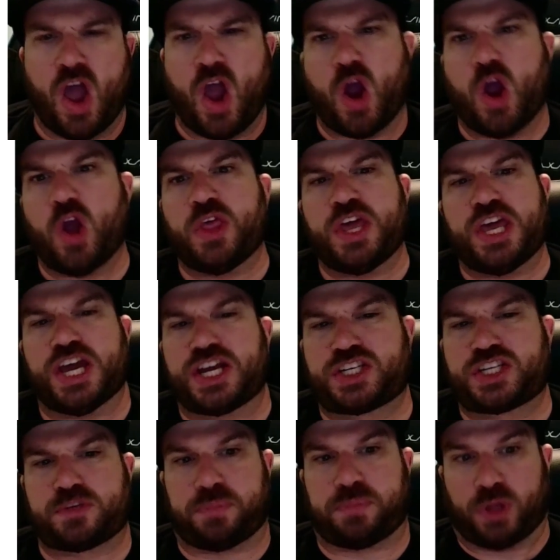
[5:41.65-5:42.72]
Or the
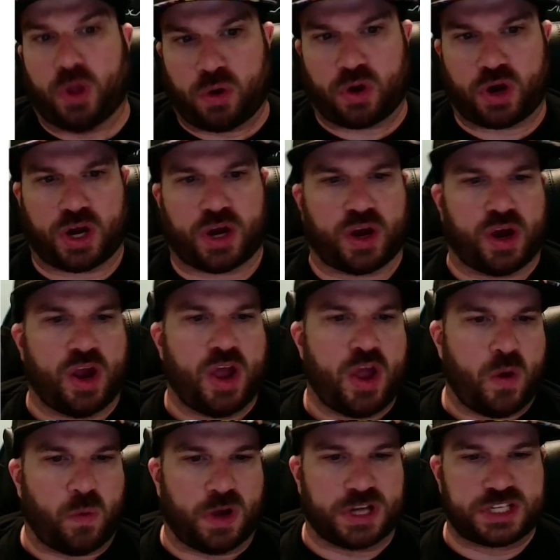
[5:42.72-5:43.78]
explorer
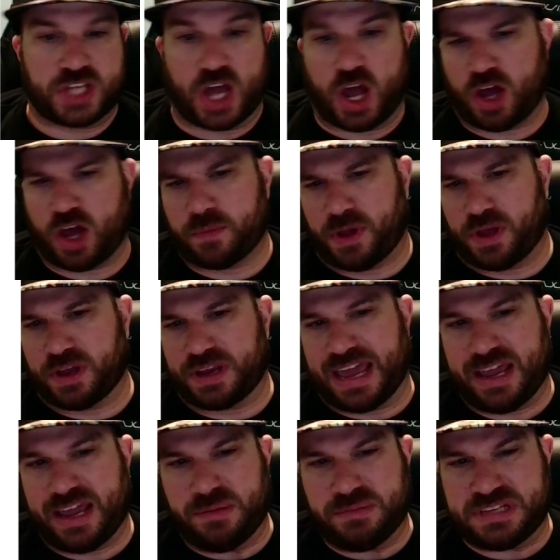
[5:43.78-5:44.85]
wants the oddball
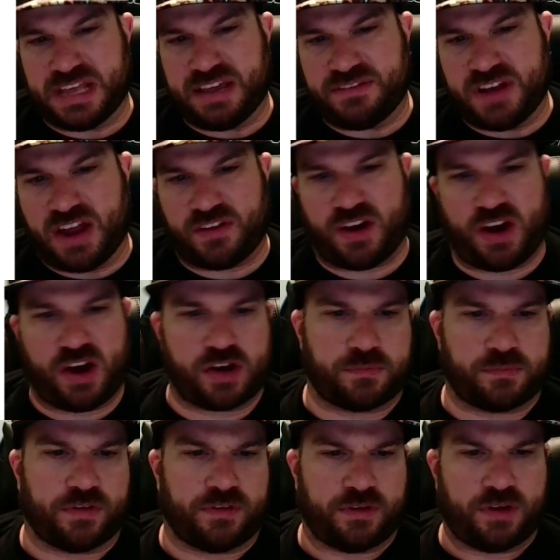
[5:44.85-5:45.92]
games they've never heard
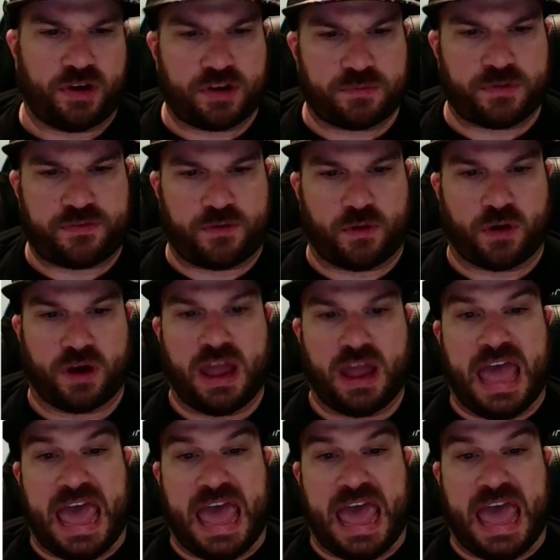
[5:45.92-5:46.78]
of before,